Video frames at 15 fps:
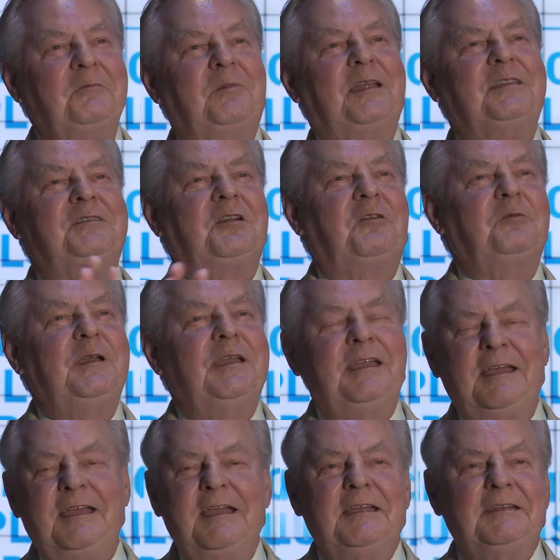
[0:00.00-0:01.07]
But so
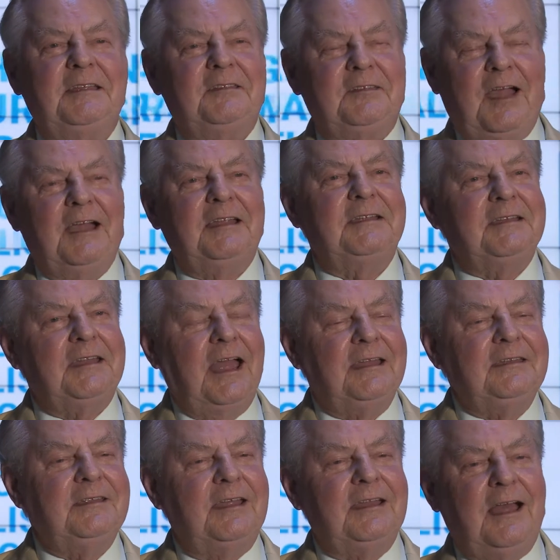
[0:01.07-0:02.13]
we decided,
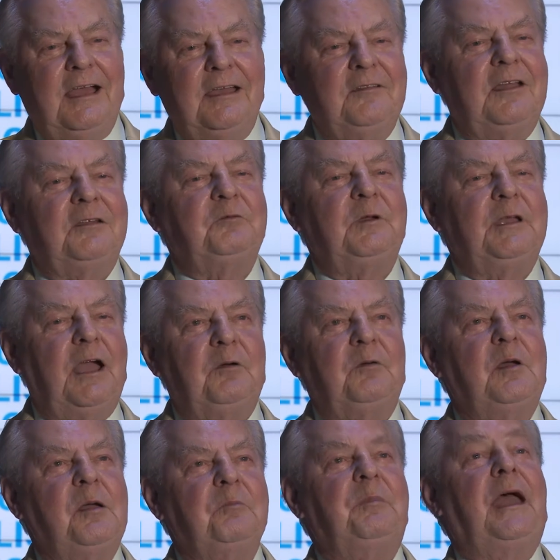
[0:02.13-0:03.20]
Andy and I, that we are
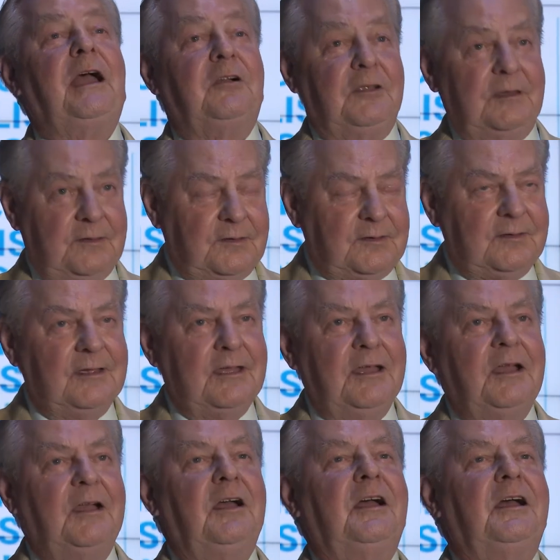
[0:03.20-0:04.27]
parents
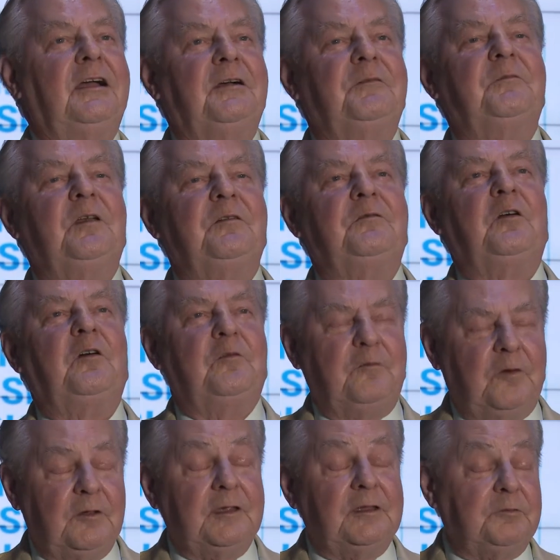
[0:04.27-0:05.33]

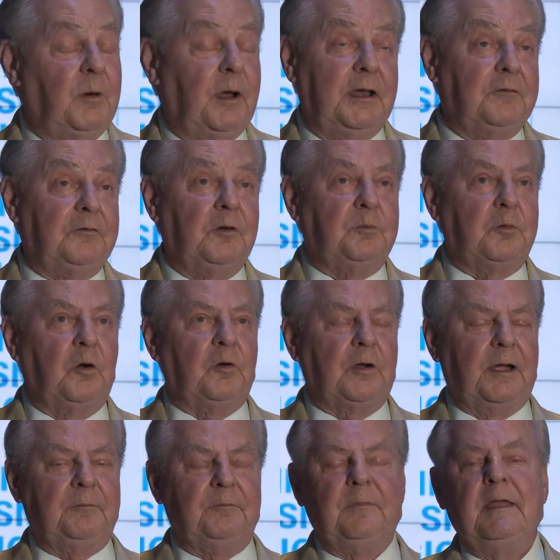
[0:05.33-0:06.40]
for this wonderful
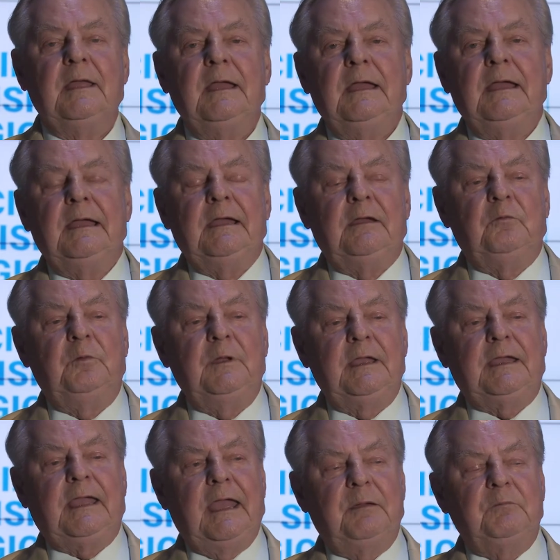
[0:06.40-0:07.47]
program.
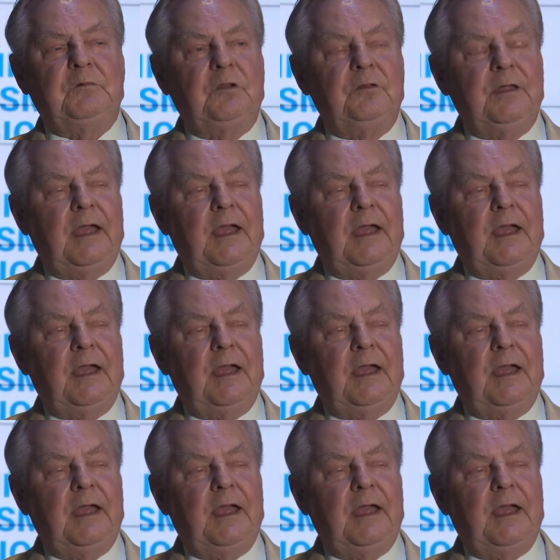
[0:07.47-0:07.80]
We came to